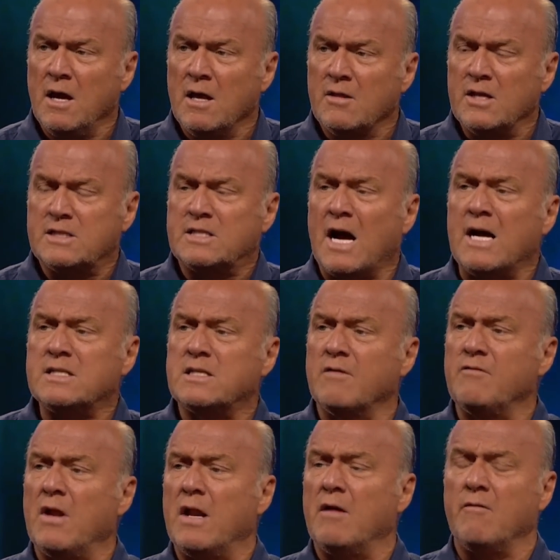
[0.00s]
The size
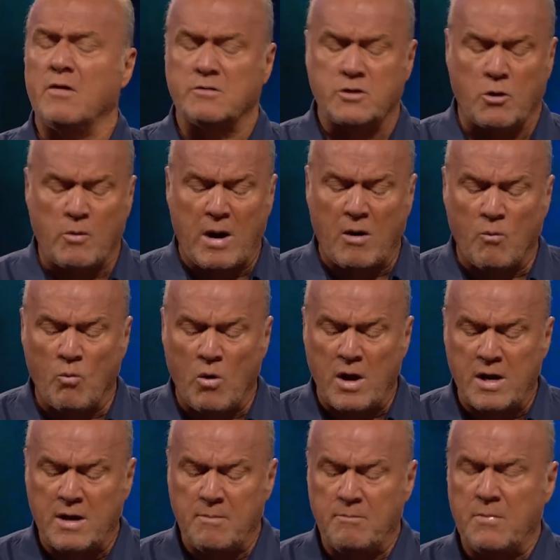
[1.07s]
of Nineveh was around
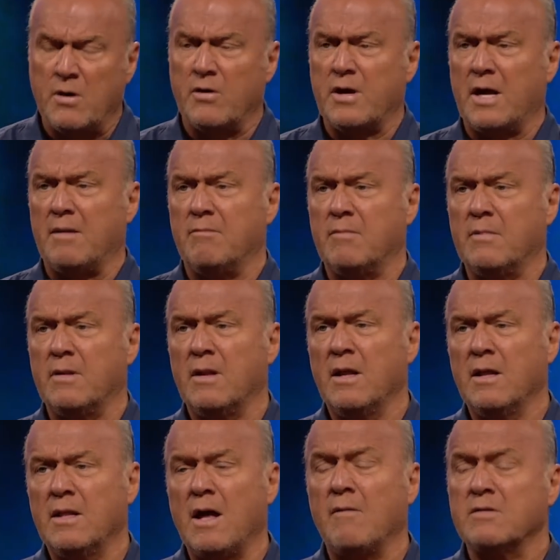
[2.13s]
1 million.
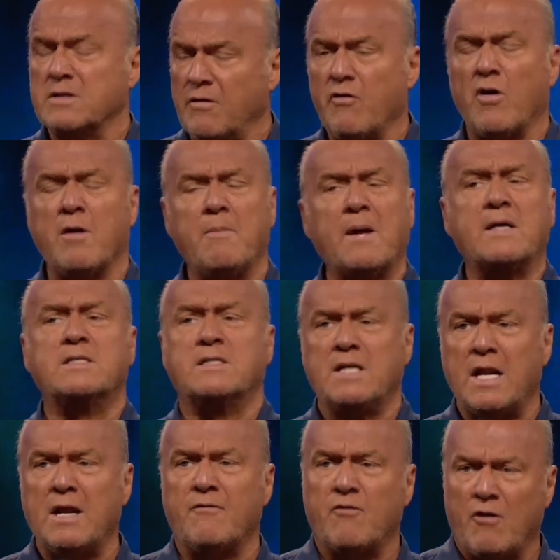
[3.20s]
That was a very big
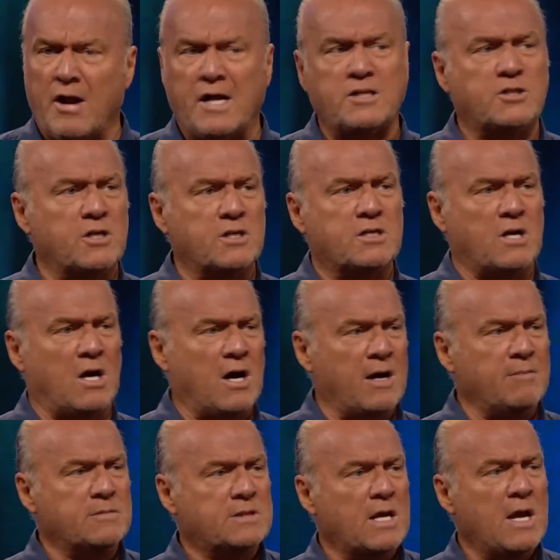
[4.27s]
city for ancient
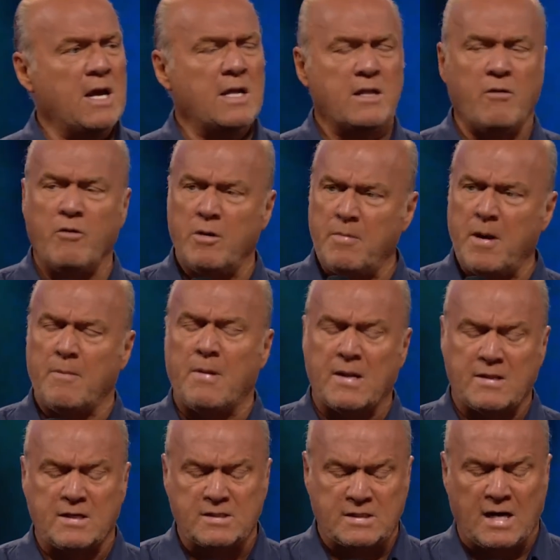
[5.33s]
times. That would be about
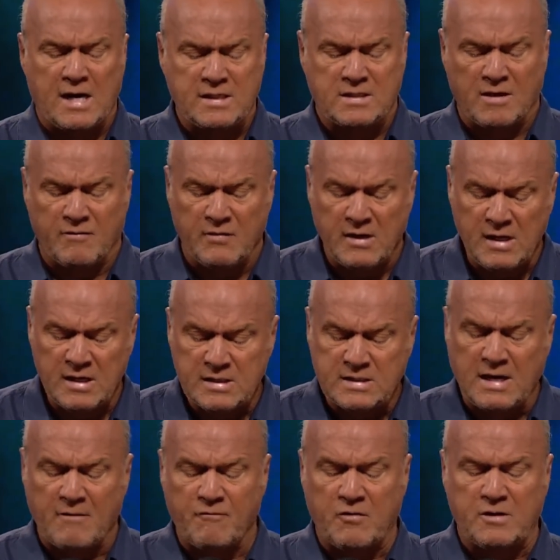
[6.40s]
the size of
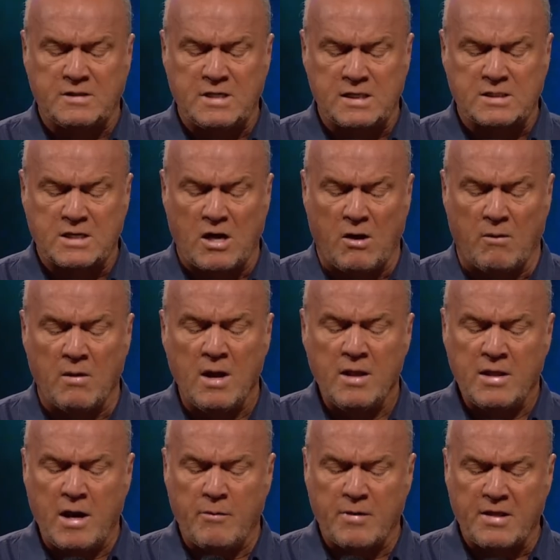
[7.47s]
San Francisco.
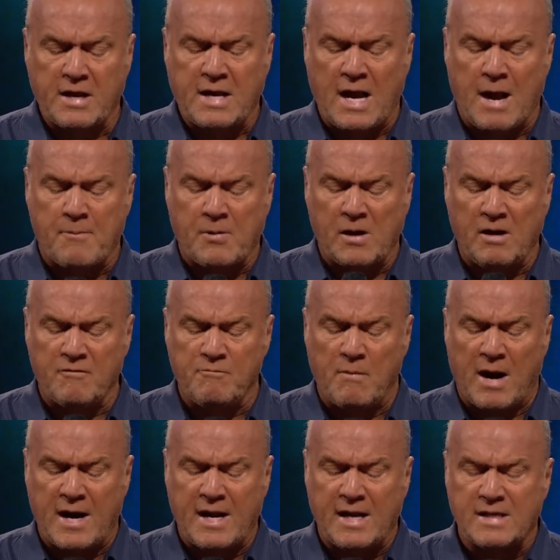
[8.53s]
They were the capital of
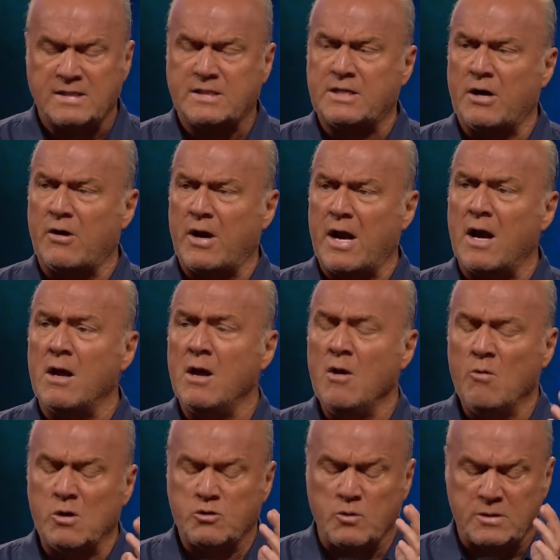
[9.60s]
mighty Assyria,
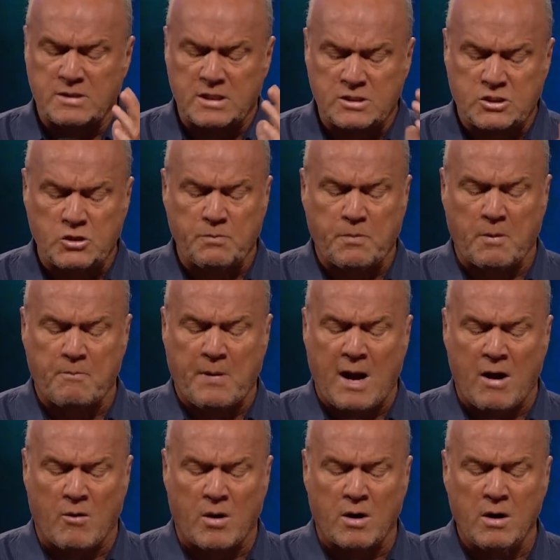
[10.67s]
which was the
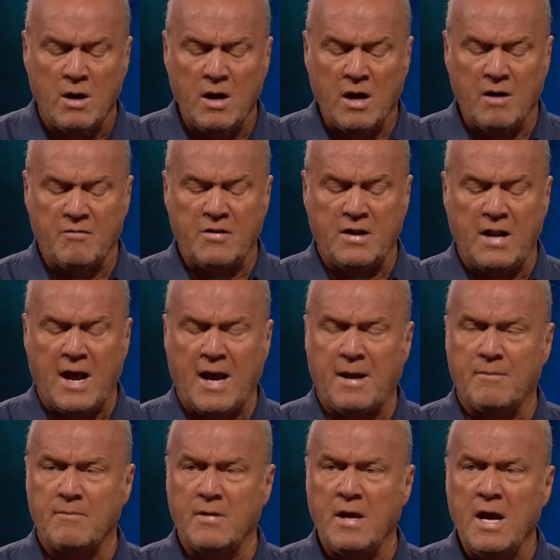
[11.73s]
superpower of the day.
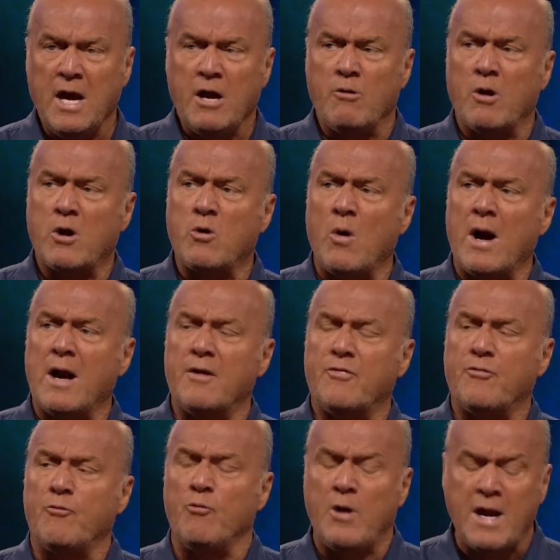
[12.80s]
It required
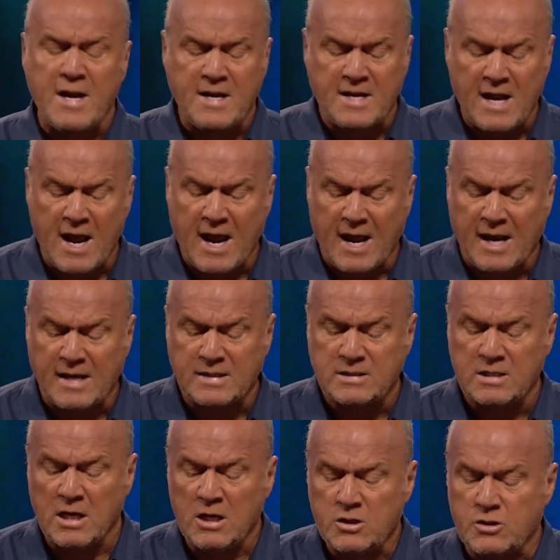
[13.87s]
3
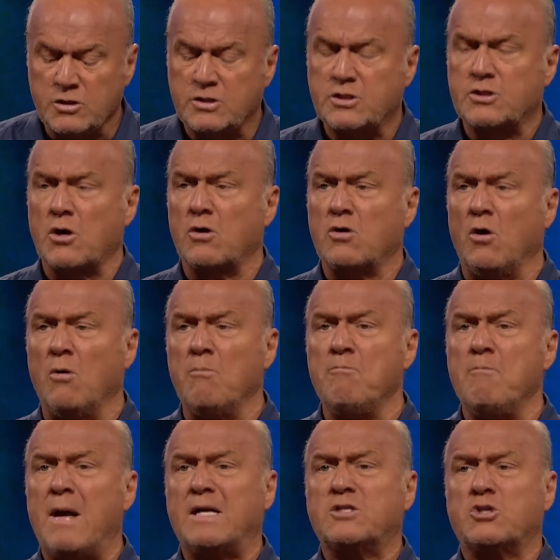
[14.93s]
days to circle
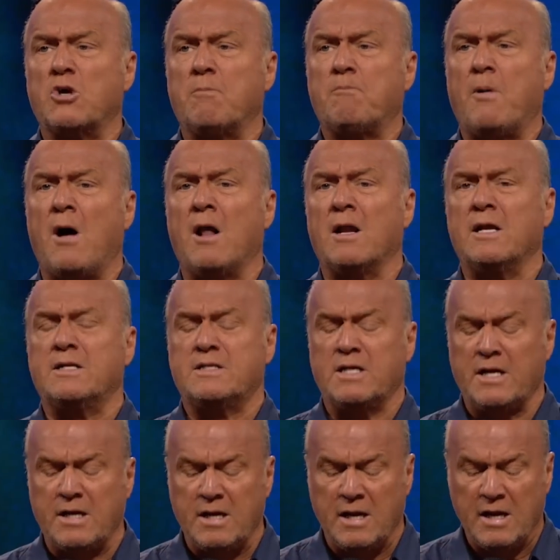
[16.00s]

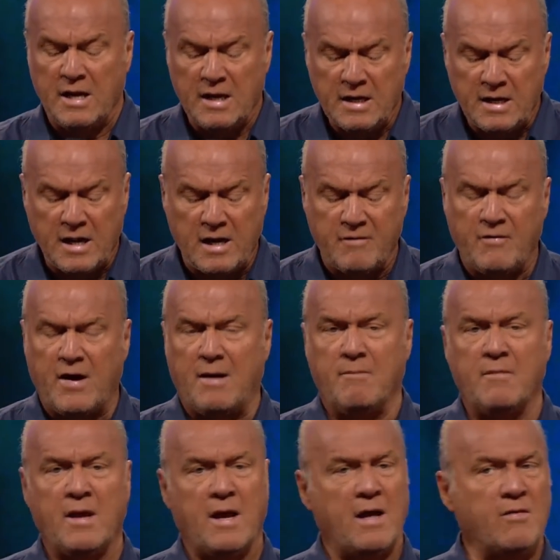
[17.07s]
metropolitan Nineveh.
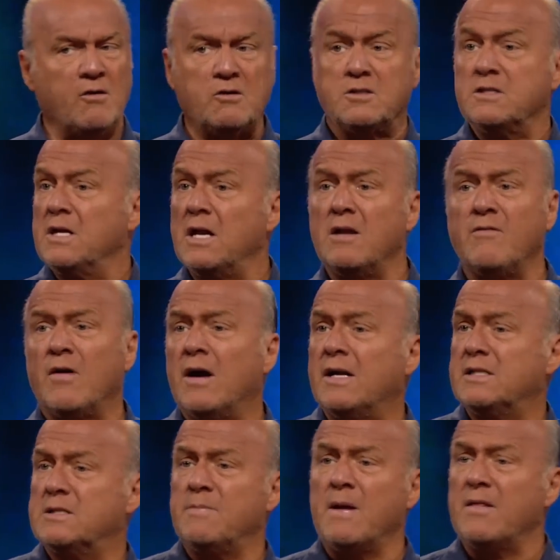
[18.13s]
And those
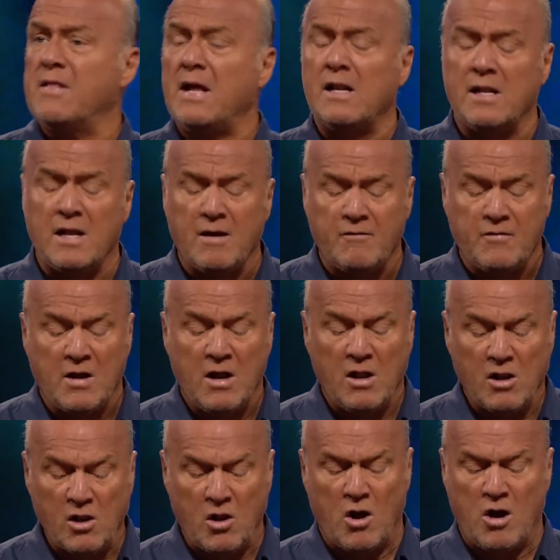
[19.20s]
Ninevites, man, they lived
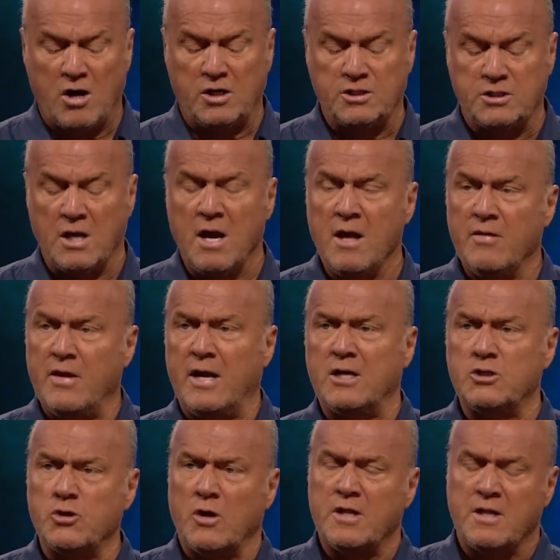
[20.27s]
large. They
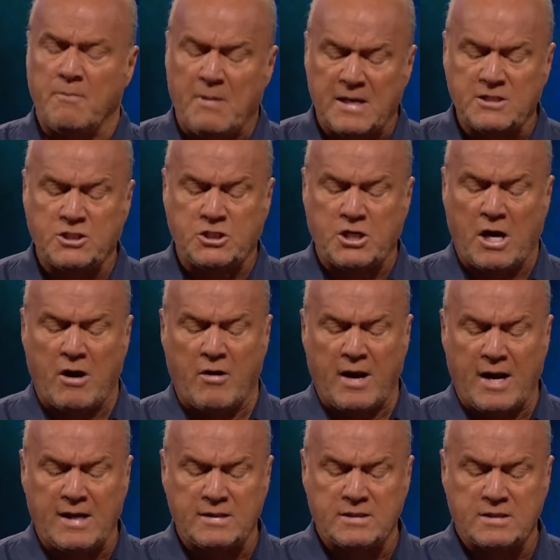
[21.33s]
enjoyed the best
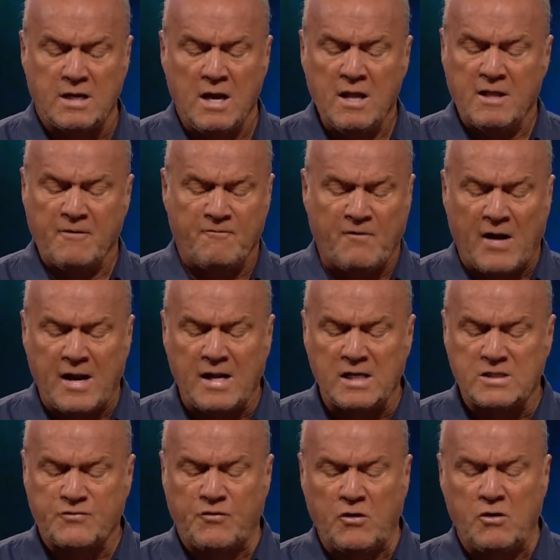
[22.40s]
chariots, the
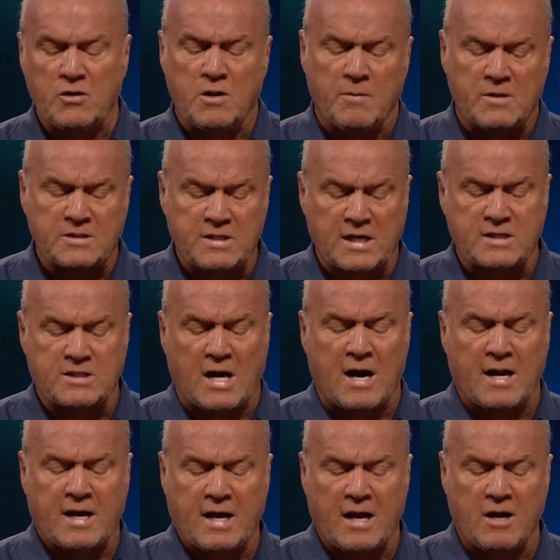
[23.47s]
finest food, the most
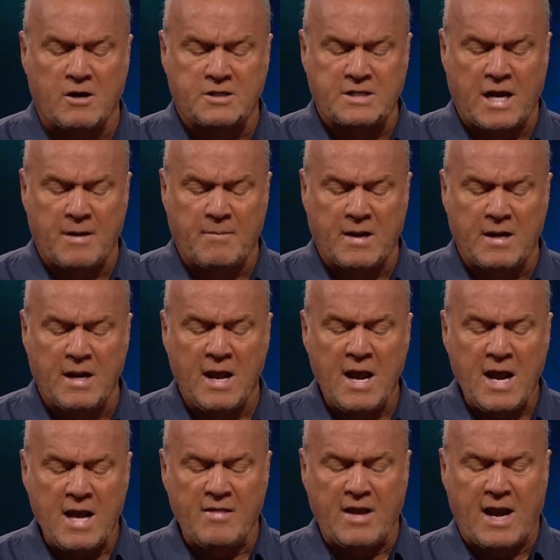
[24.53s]
exotic entertainment,
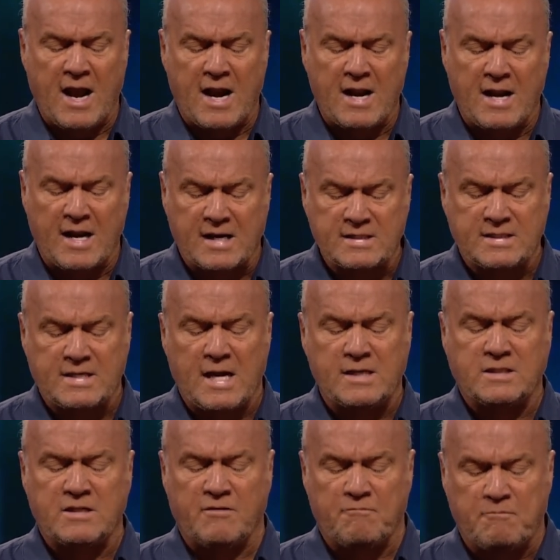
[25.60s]
and they had an
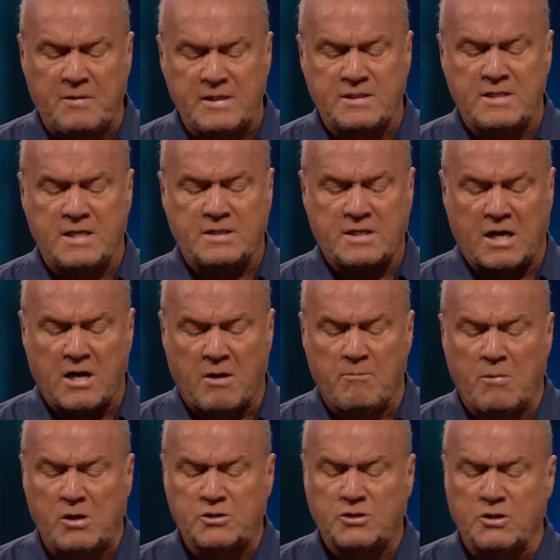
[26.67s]
extensive business and
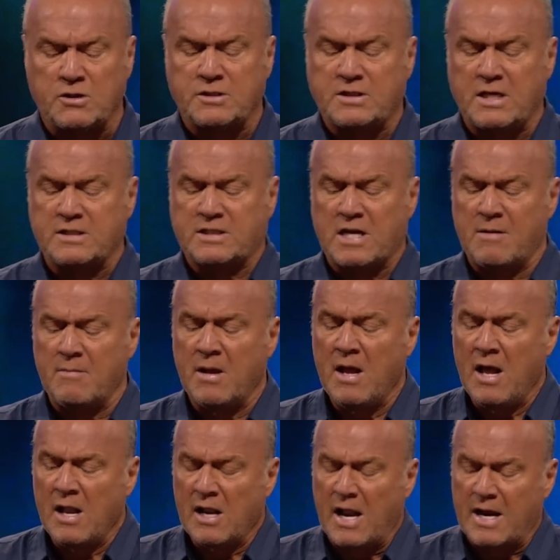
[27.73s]
commercial system
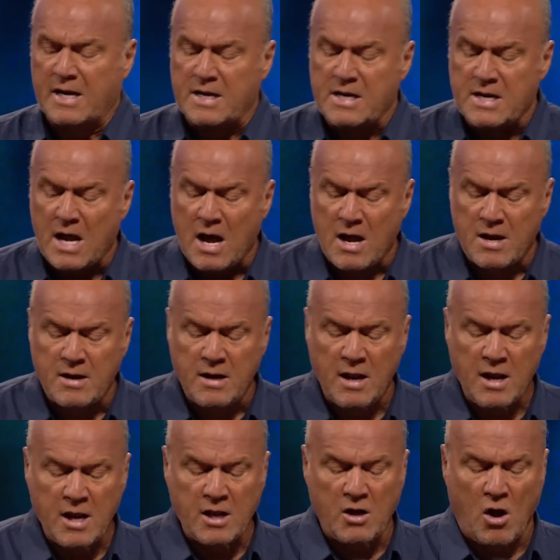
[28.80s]
like none
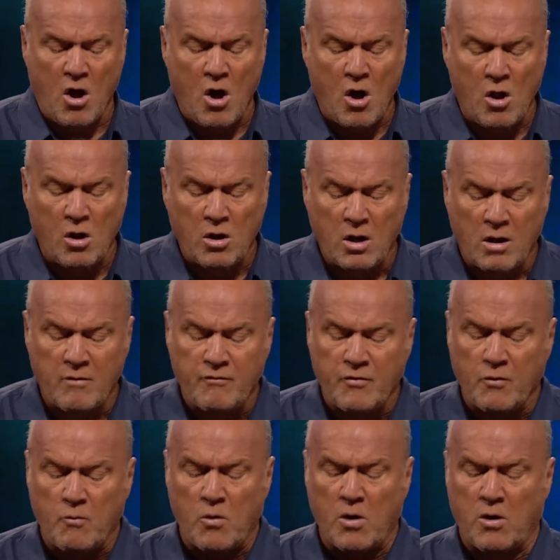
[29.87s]
in all of
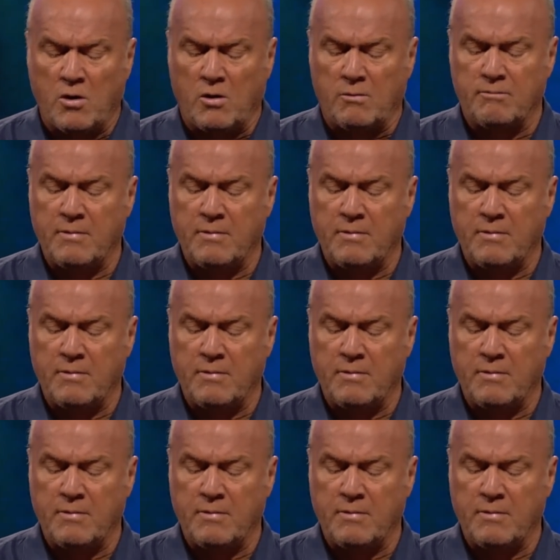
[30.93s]
the world.